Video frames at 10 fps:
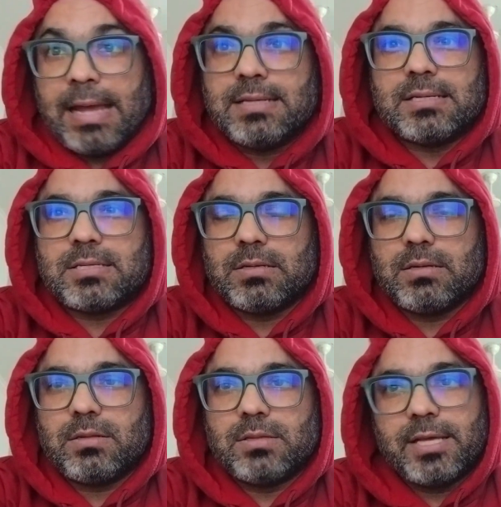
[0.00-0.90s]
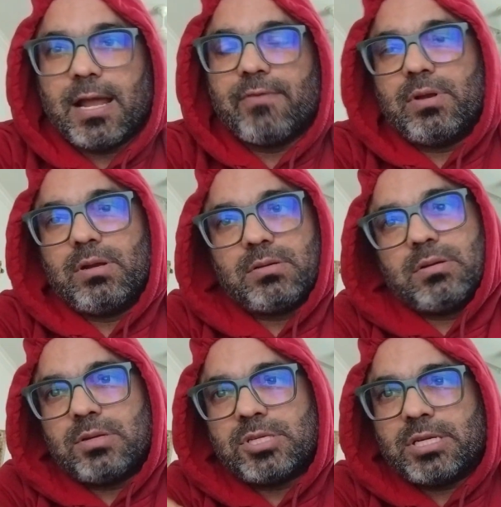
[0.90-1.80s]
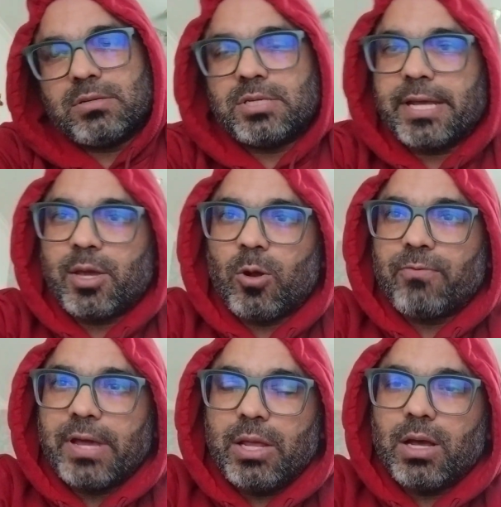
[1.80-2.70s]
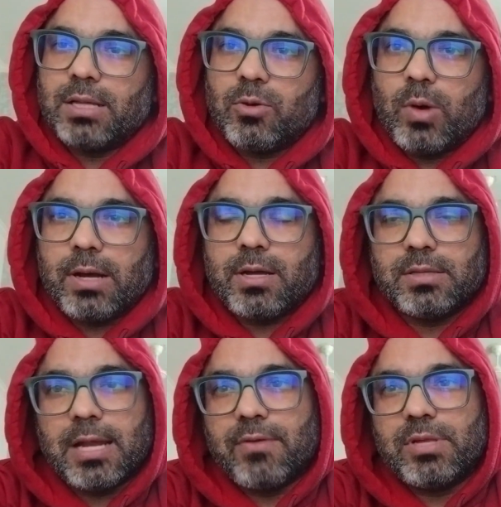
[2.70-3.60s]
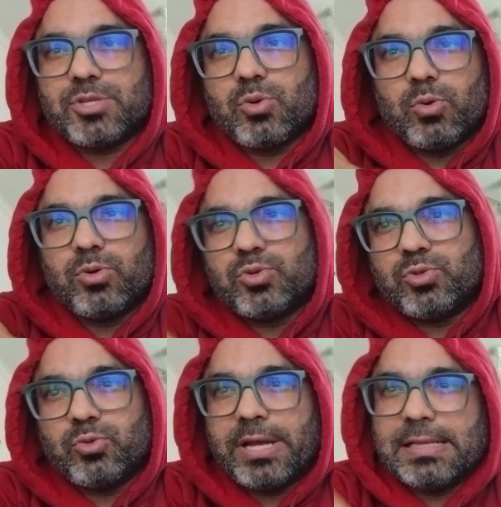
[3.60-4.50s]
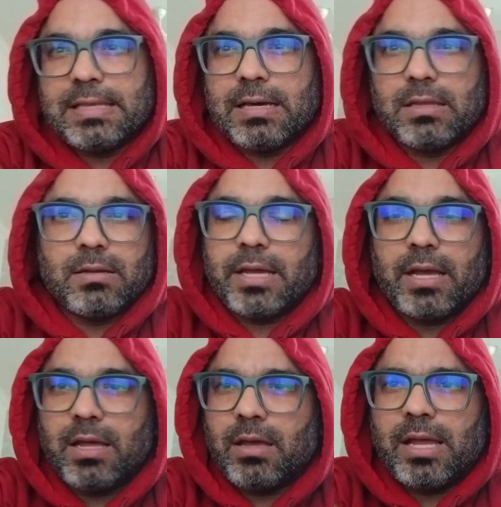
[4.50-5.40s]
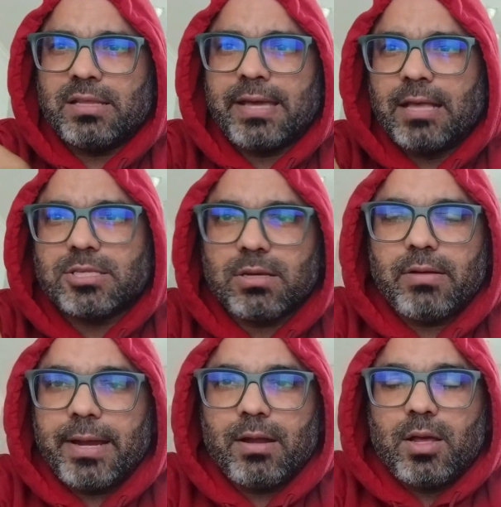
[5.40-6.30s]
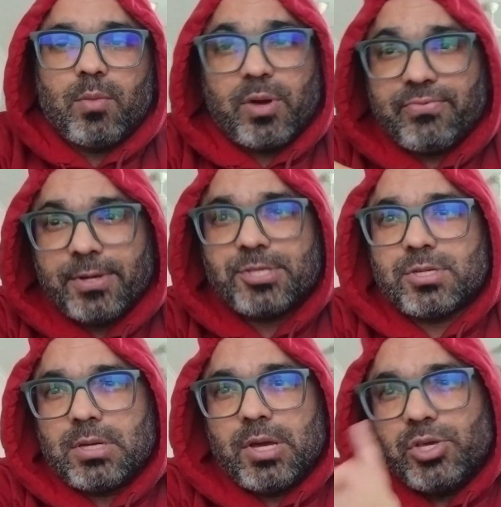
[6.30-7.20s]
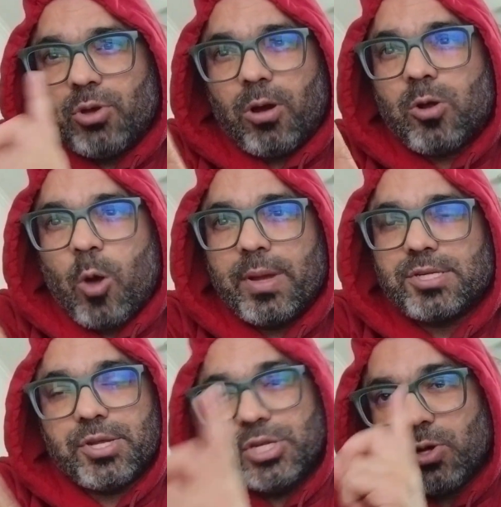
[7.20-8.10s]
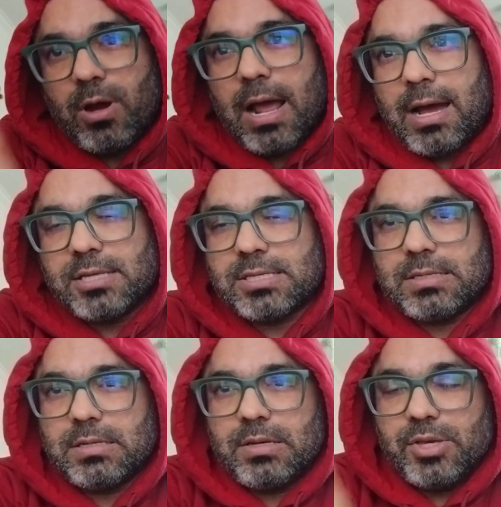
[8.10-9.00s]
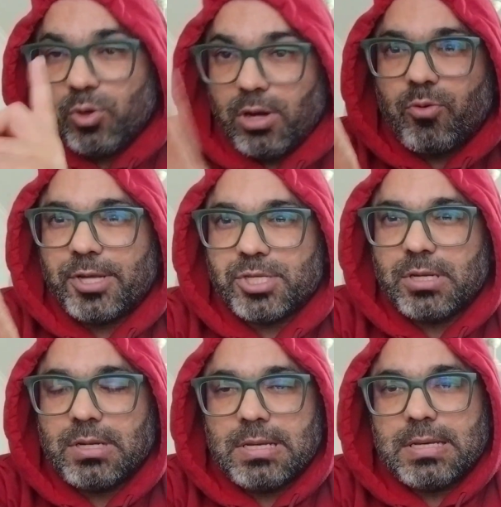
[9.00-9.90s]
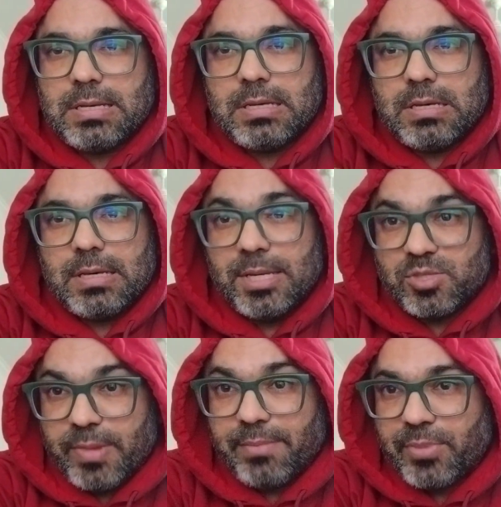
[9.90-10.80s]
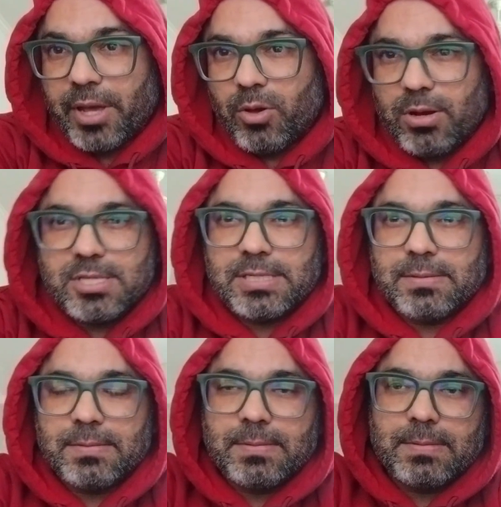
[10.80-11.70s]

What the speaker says: end it. Then I will take care of any other work. Then I will just go to do anything else, right? But first, your comment, your ask, your question is my priority.